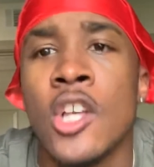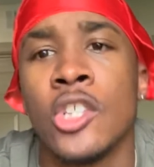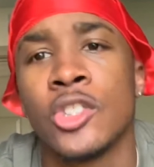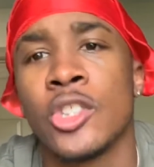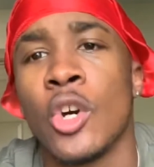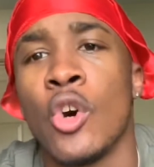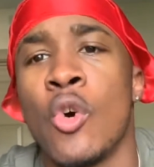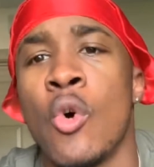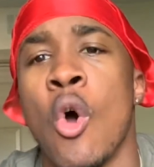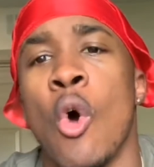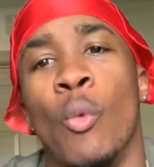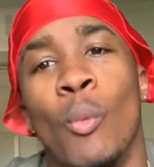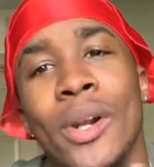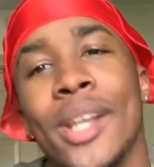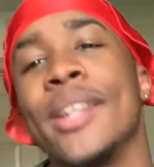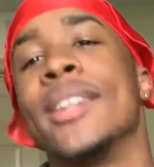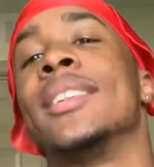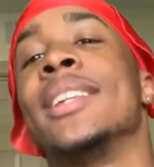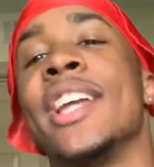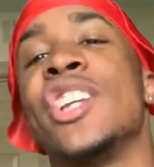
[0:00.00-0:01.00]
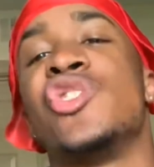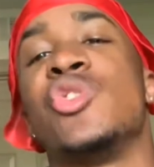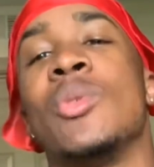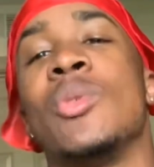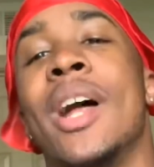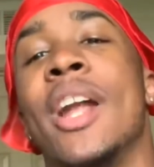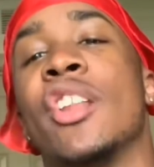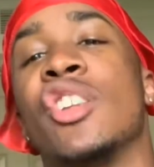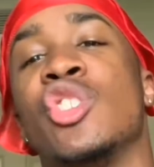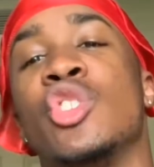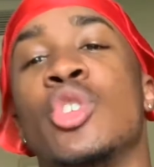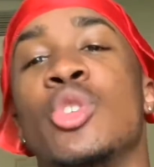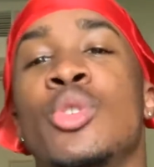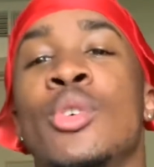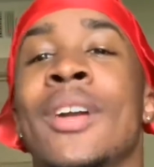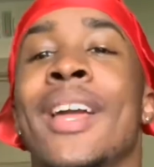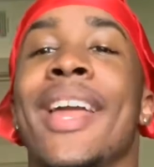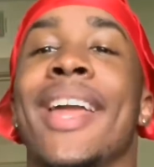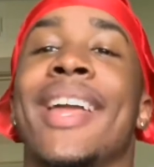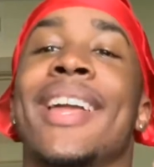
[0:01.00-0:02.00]
So, one of the things you gotta
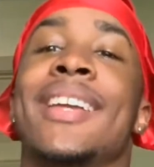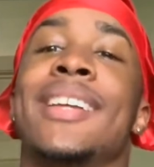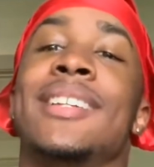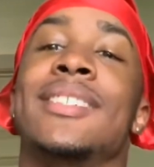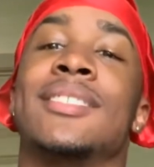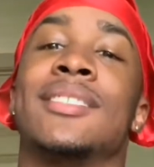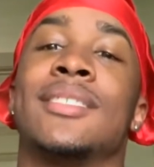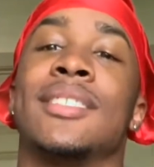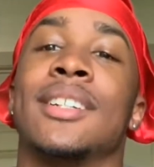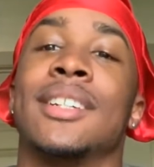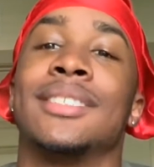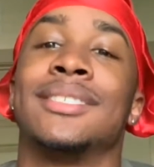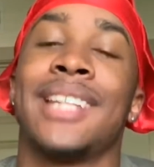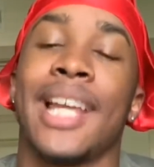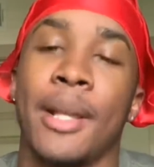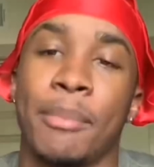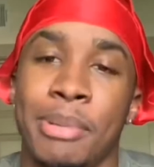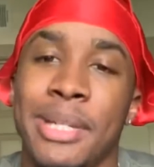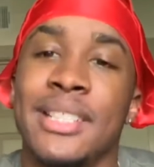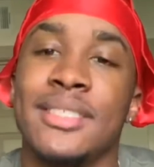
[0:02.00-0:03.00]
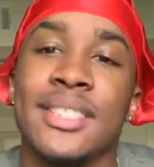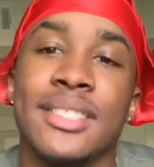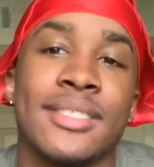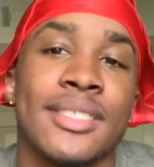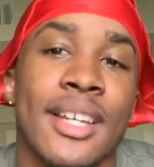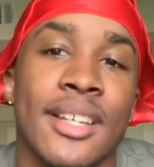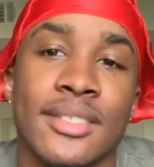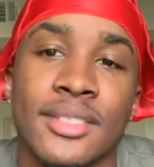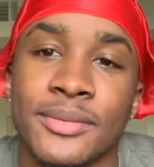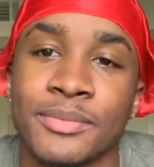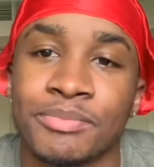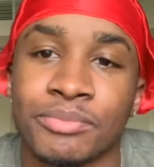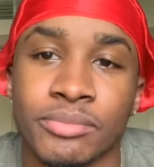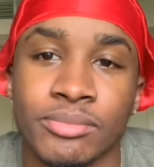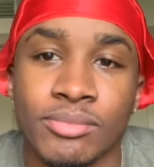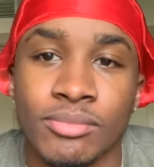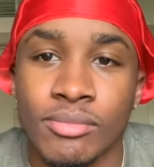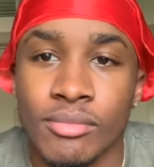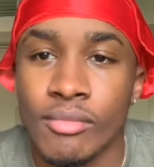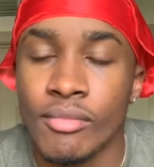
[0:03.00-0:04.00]
do is take a PT test.
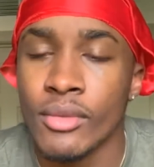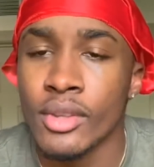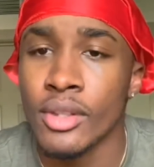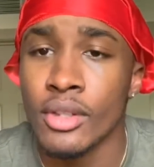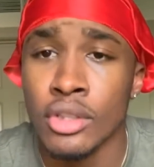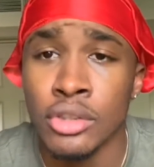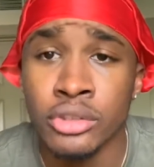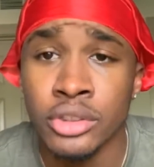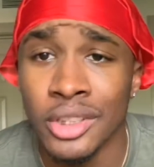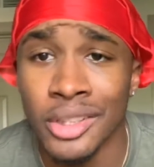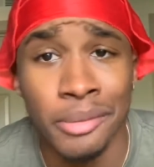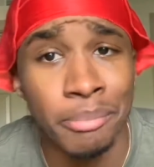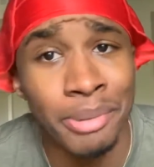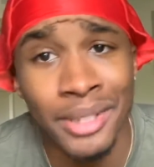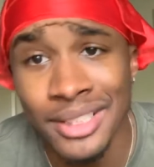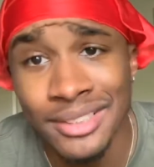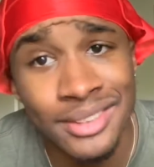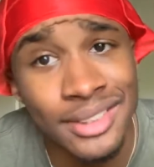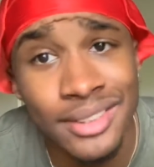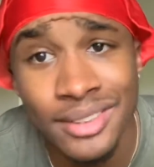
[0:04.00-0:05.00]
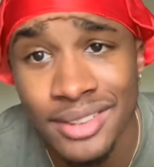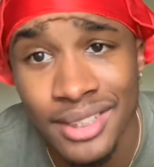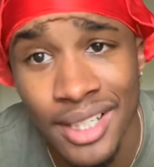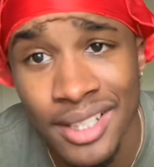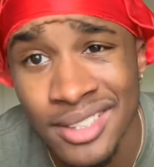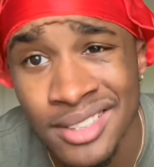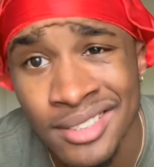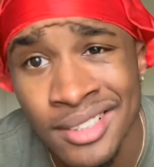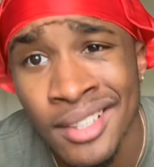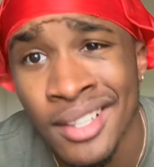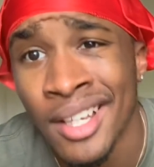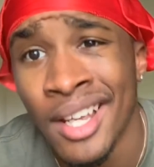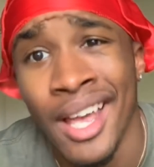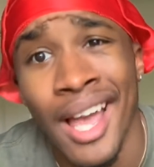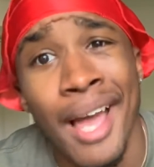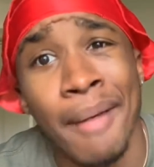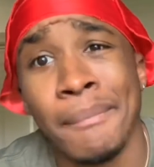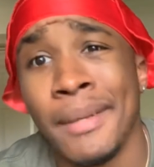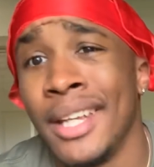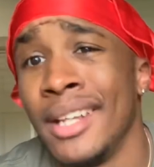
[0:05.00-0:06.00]
So, your PT test,
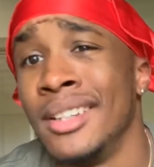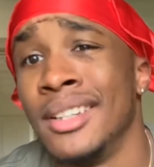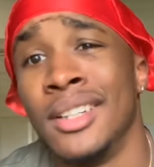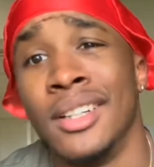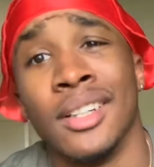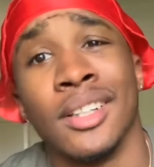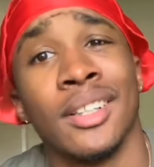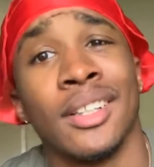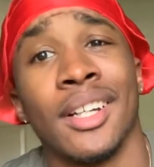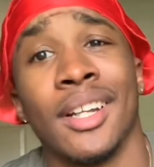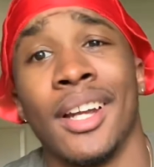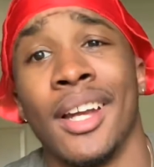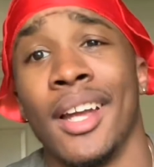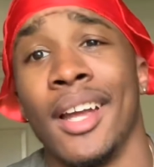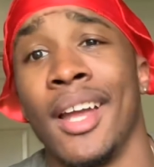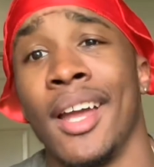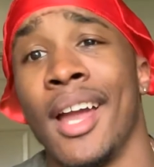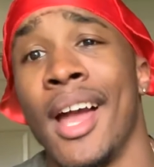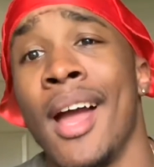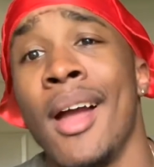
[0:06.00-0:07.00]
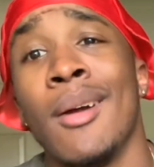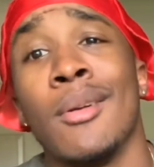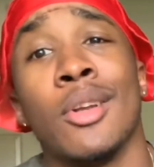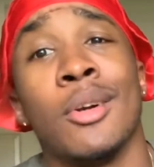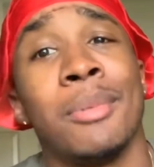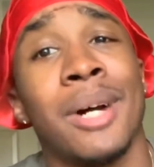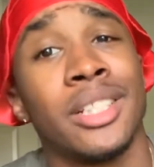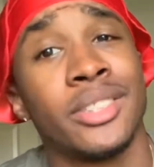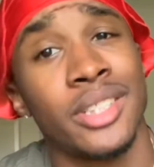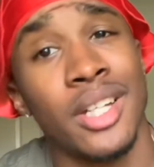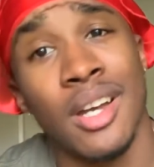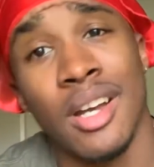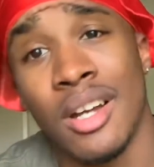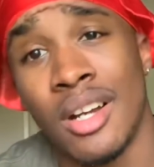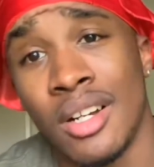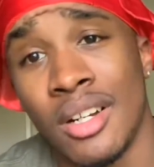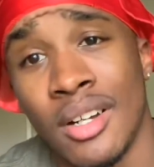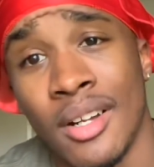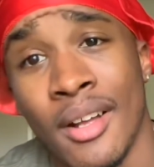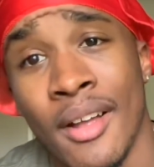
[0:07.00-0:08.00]
I mean, look, I don't know about
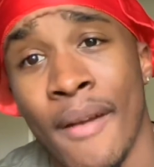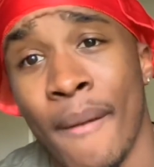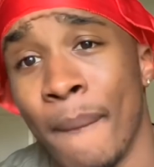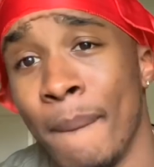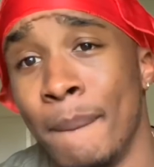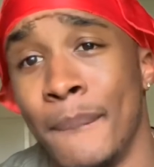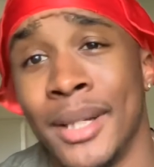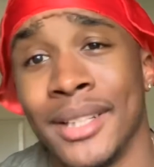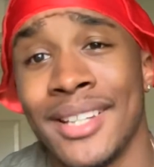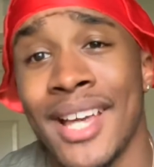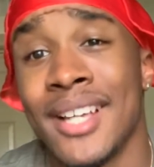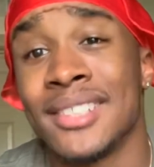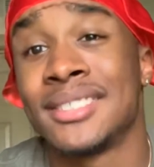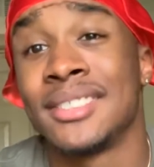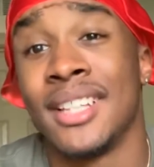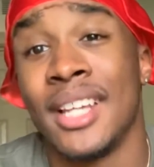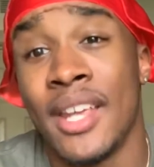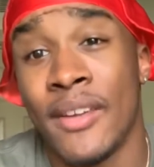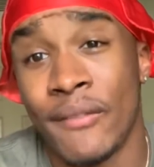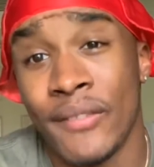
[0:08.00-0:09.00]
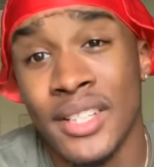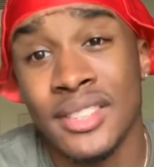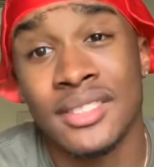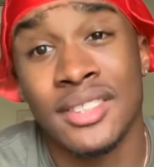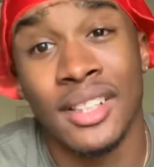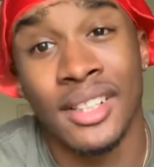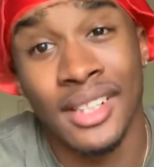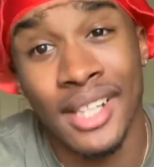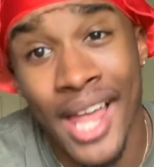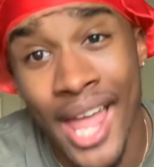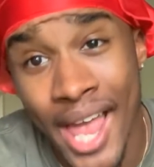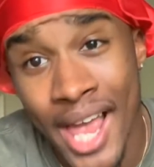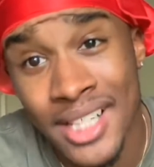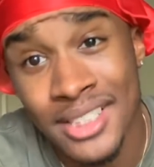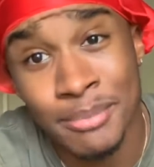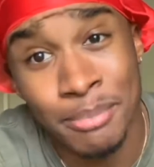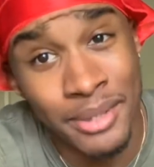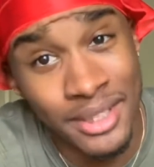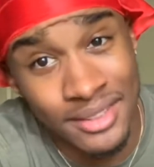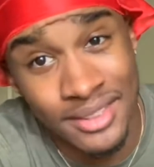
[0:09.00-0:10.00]
y'all, but if it's the
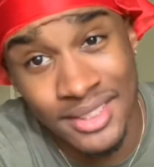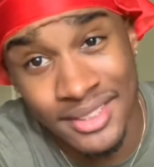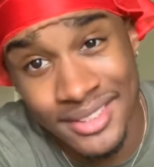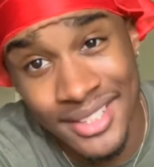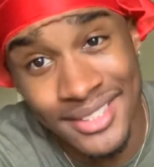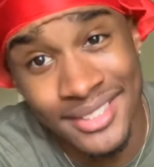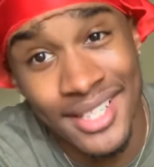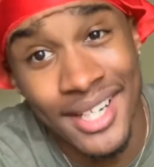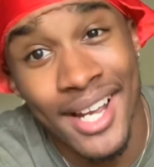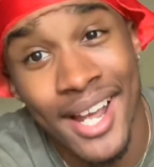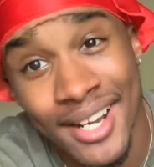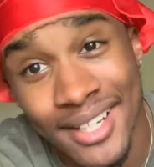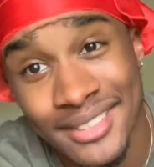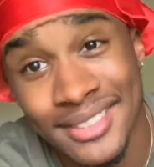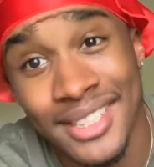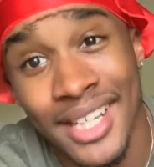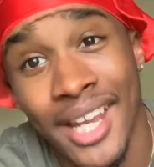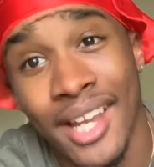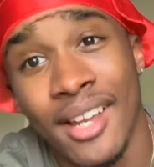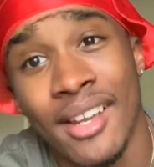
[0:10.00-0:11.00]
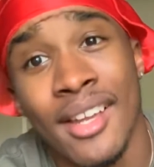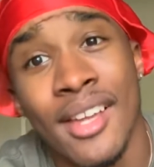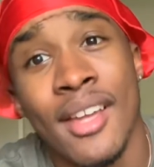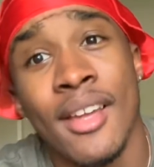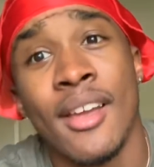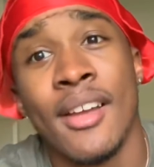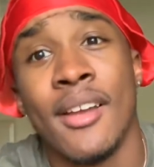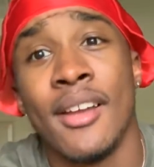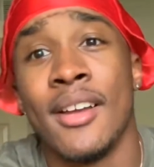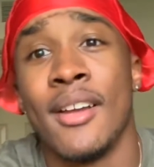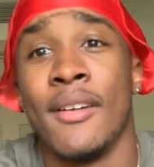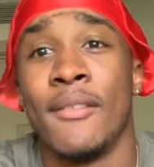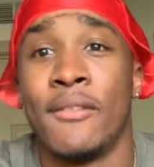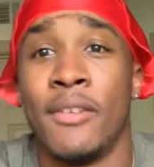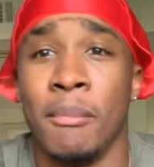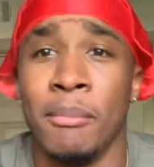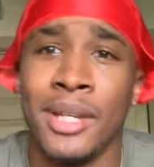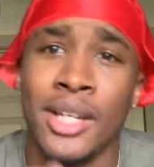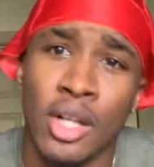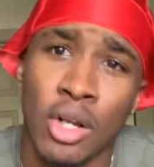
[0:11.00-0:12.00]
last PT test I gotta take for
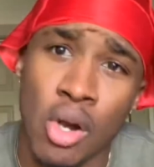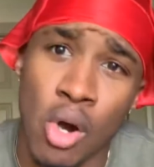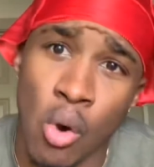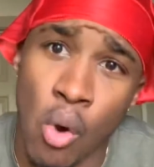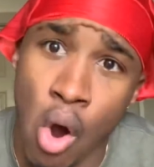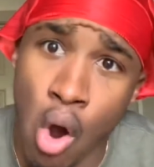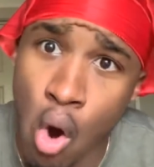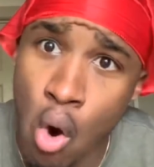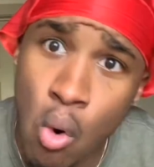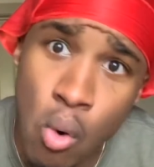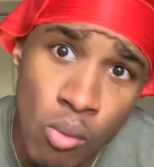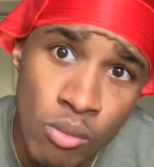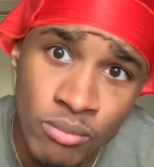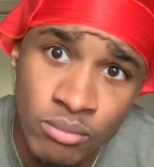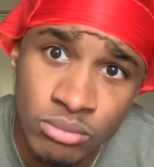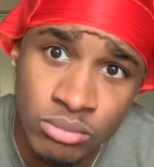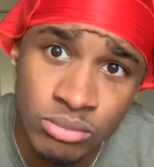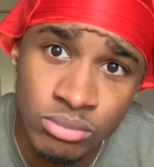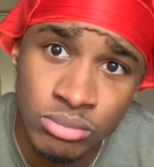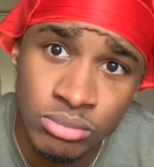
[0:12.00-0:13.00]
me to go home,